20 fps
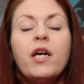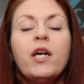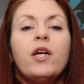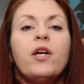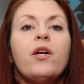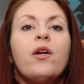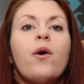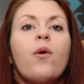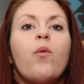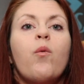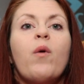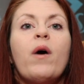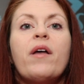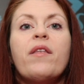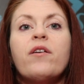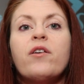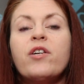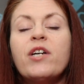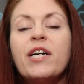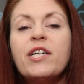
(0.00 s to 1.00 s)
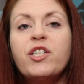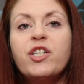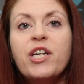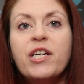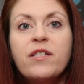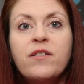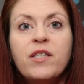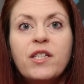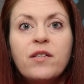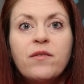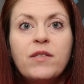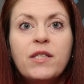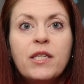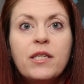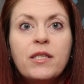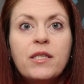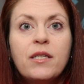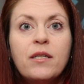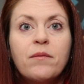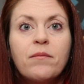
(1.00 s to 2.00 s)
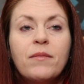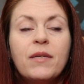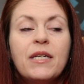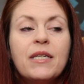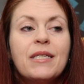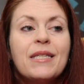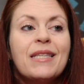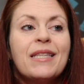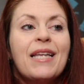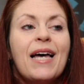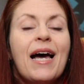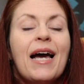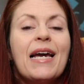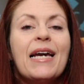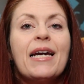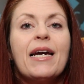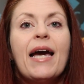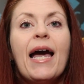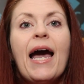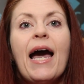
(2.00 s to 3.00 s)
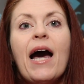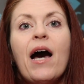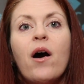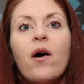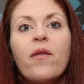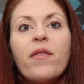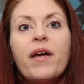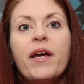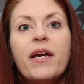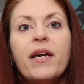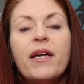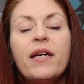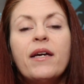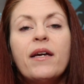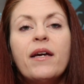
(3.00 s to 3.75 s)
you know, what their digestive system is like, how they